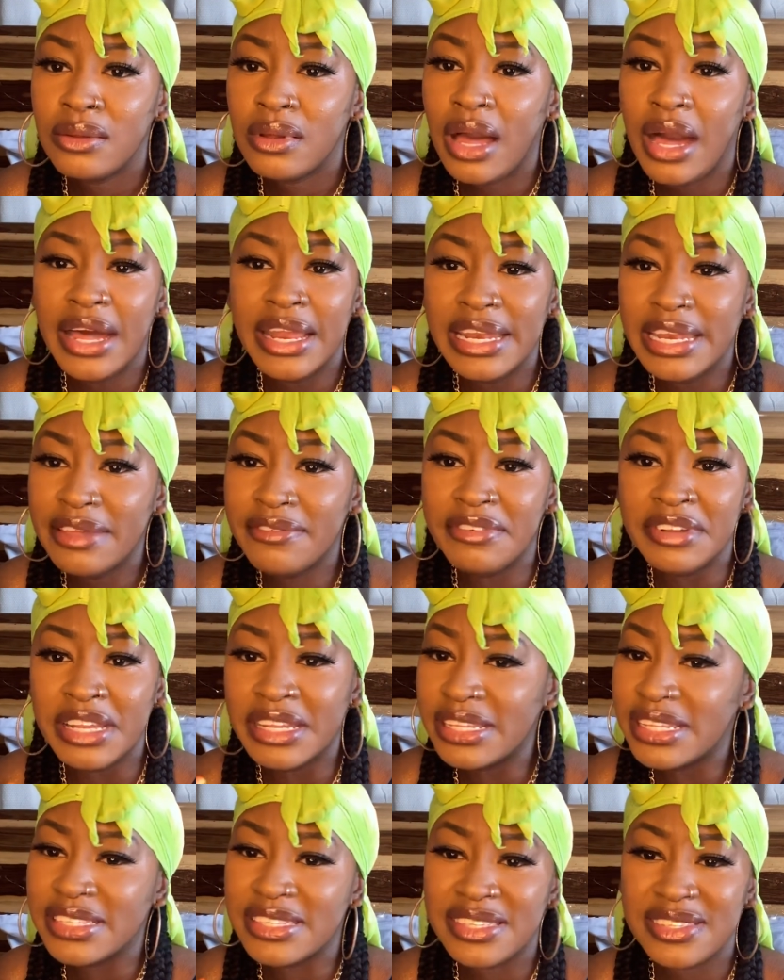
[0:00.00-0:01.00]
and living in
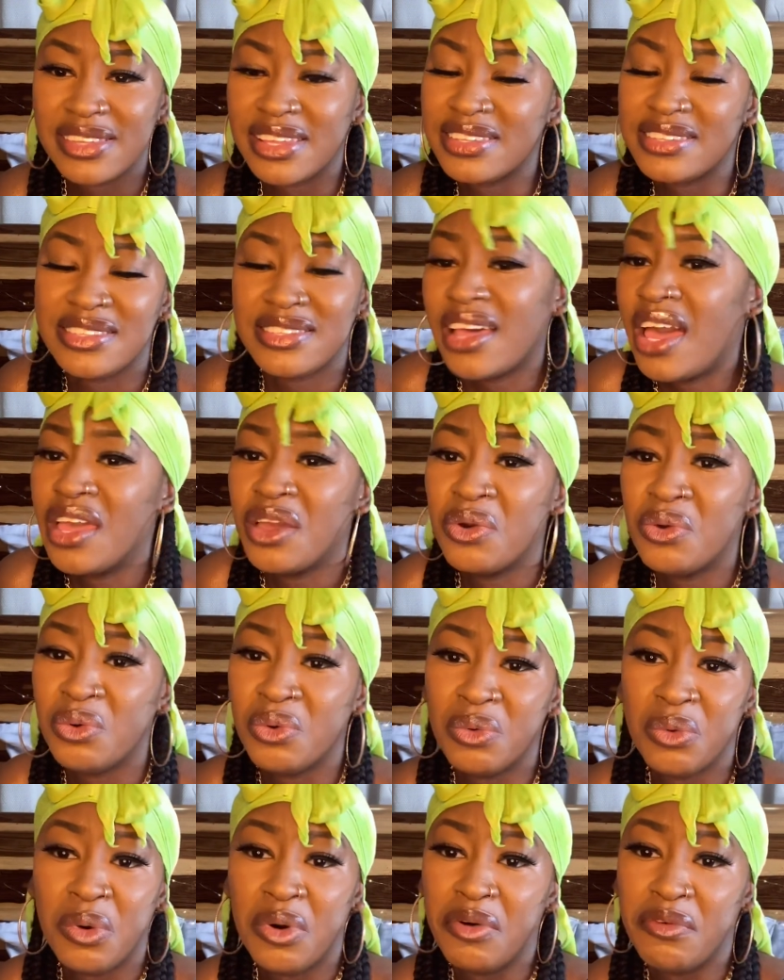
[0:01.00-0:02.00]
this
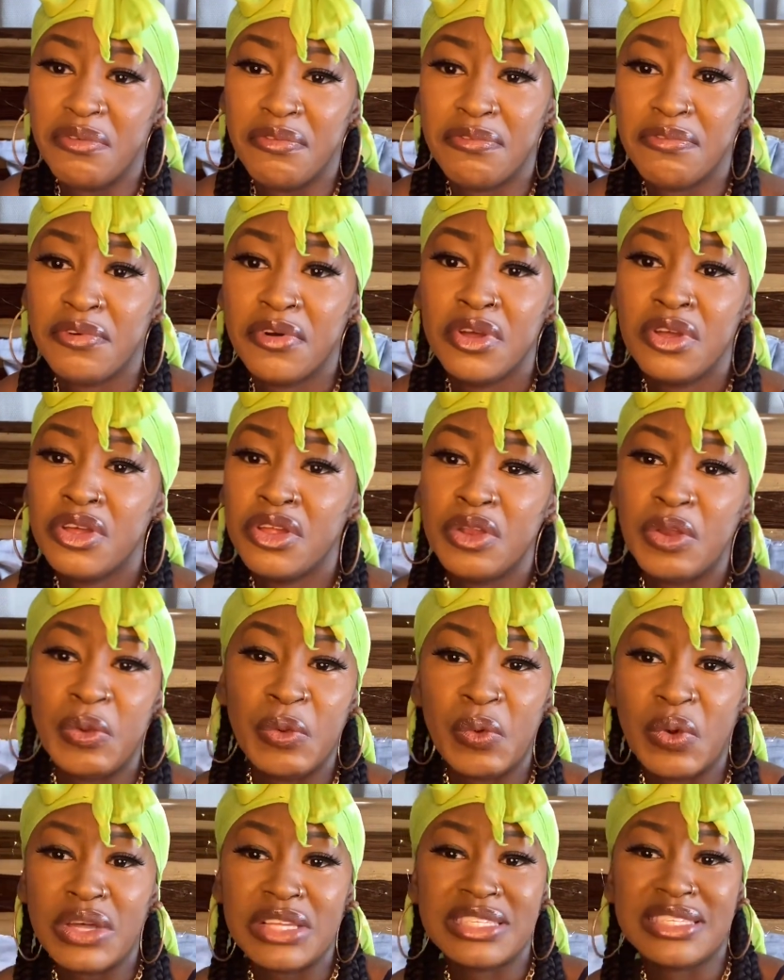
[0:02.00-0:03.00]
cycle of
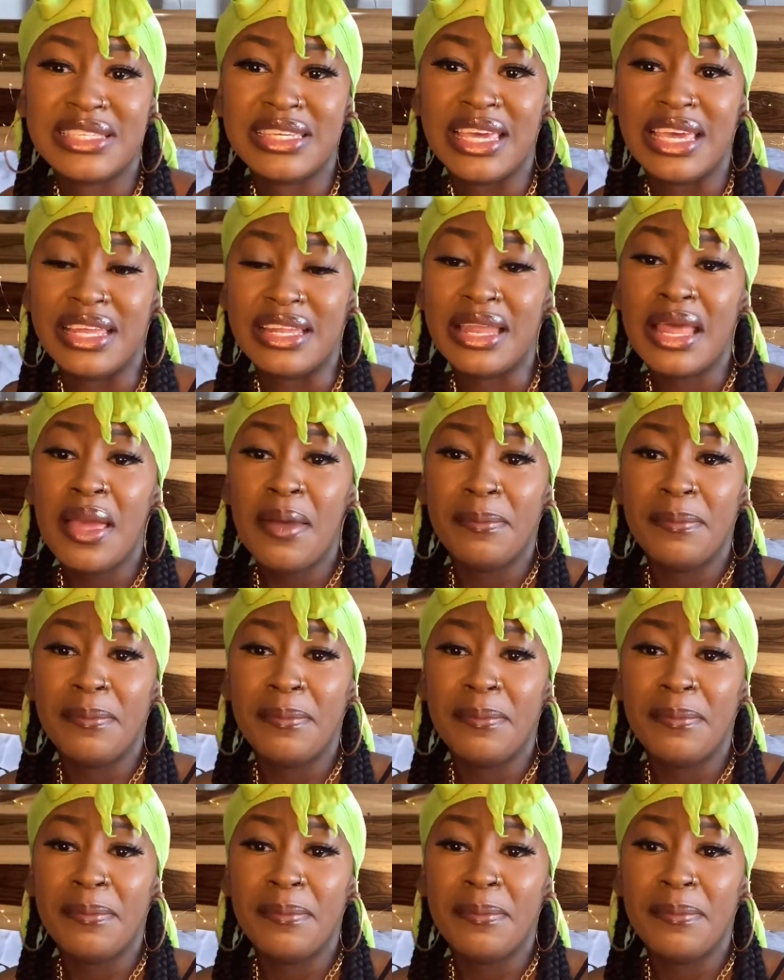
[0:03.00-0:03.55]
not seeing,